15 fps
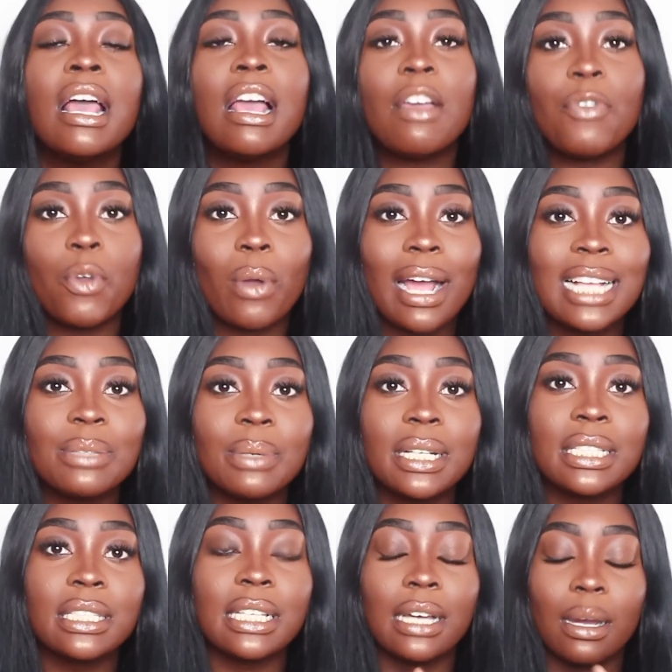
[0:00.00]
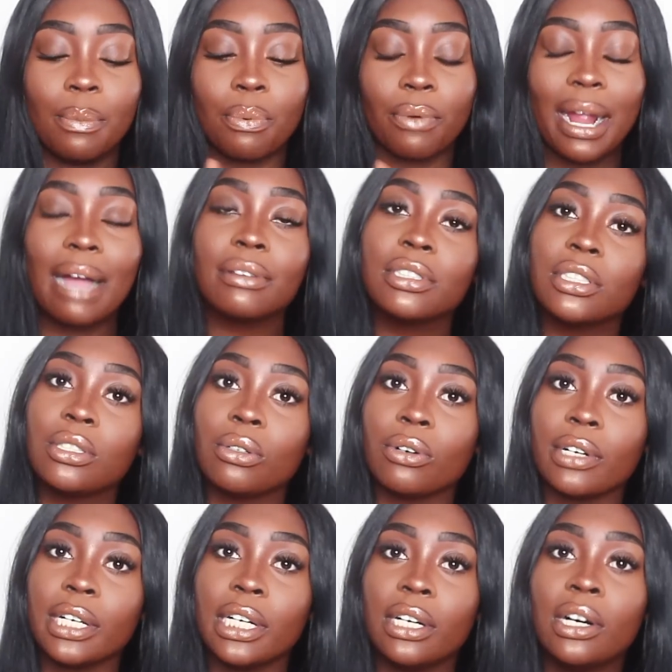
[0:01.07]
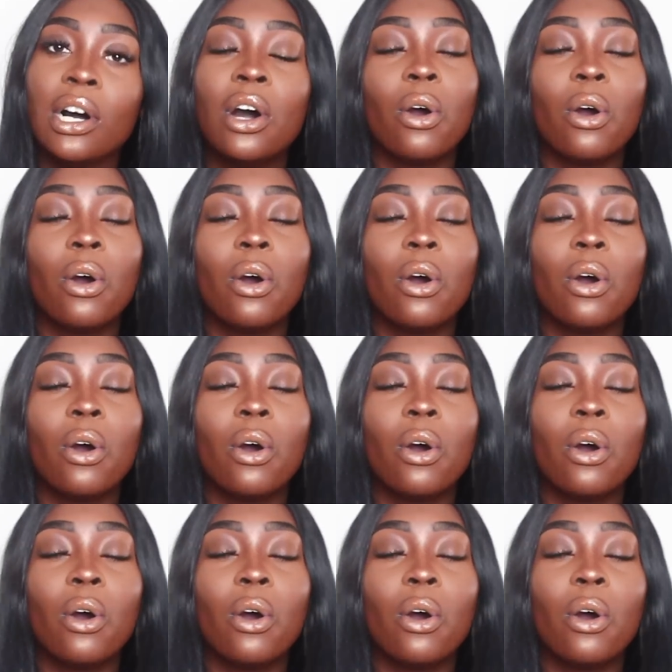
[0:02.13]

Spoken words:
If you guys want to see a brow tutorial